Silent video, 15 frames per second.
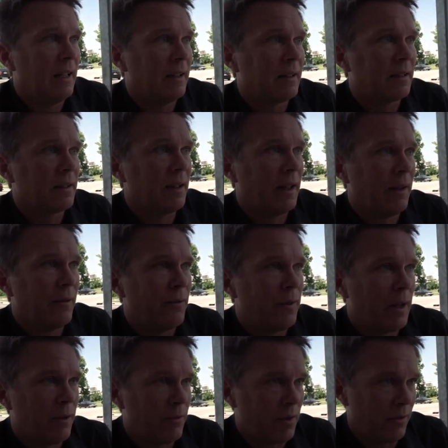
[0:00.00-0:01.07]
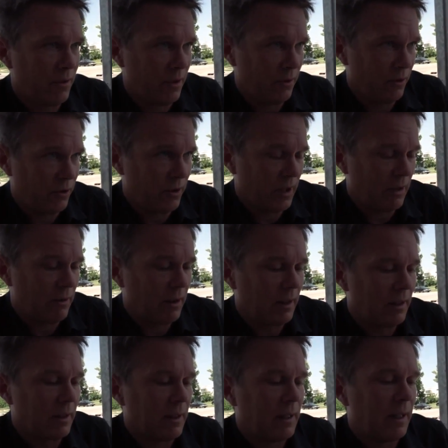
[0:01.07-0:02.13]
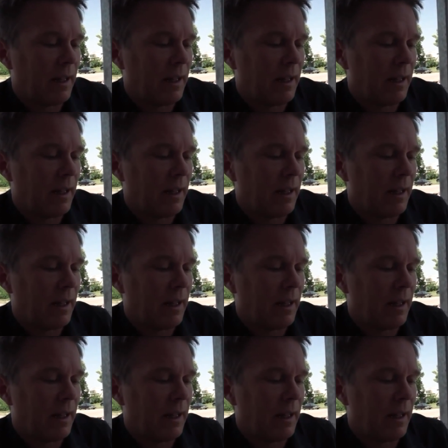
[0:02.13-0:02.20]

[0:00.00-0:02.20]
is very revolutionary.